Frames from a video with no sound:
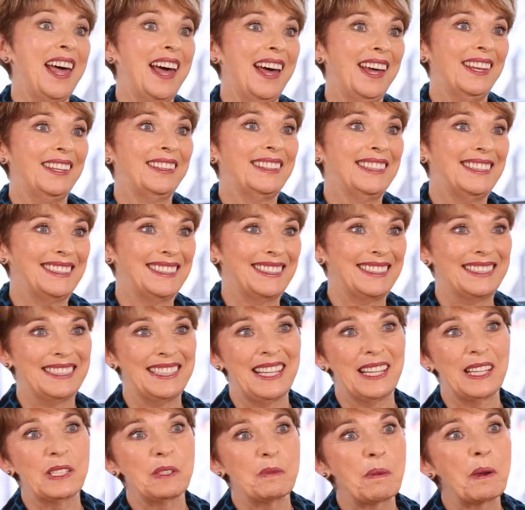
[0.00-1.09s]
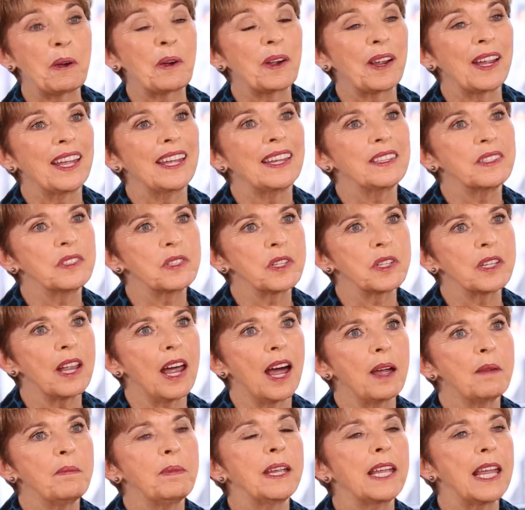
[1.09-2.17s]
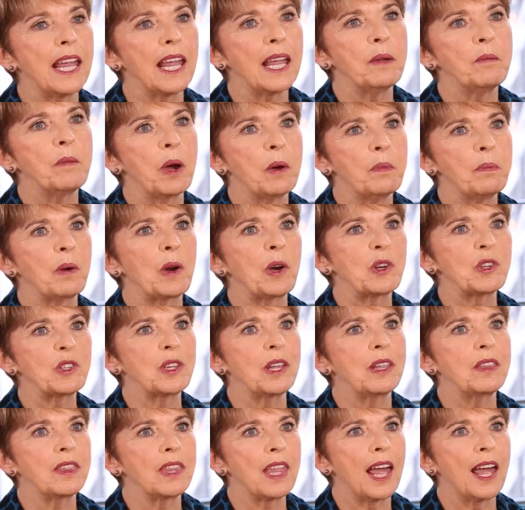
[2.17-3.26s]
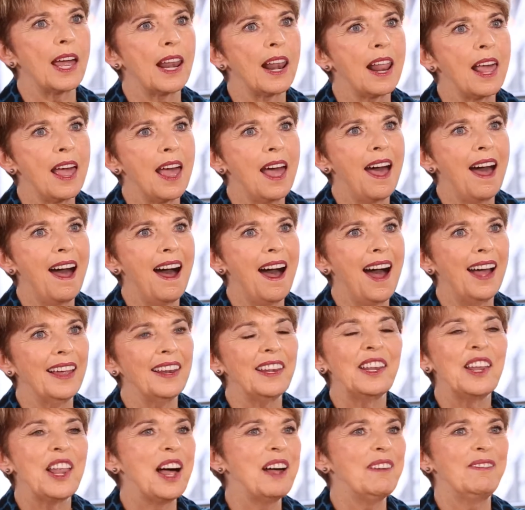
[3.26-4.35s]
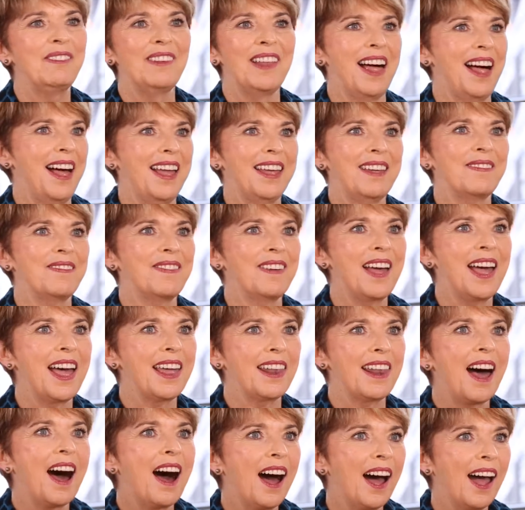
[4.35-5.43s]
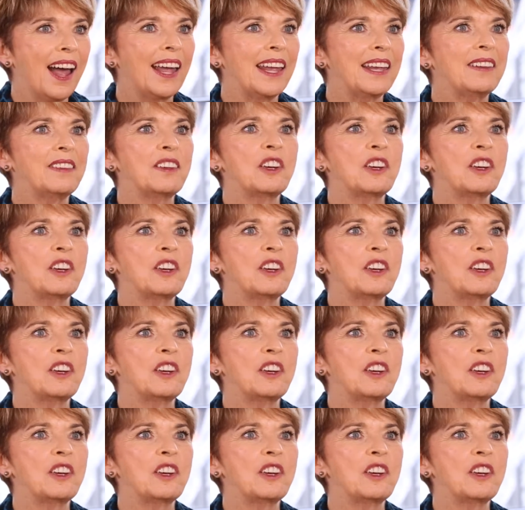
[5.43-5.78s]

that experience, I became a person that I love life, and I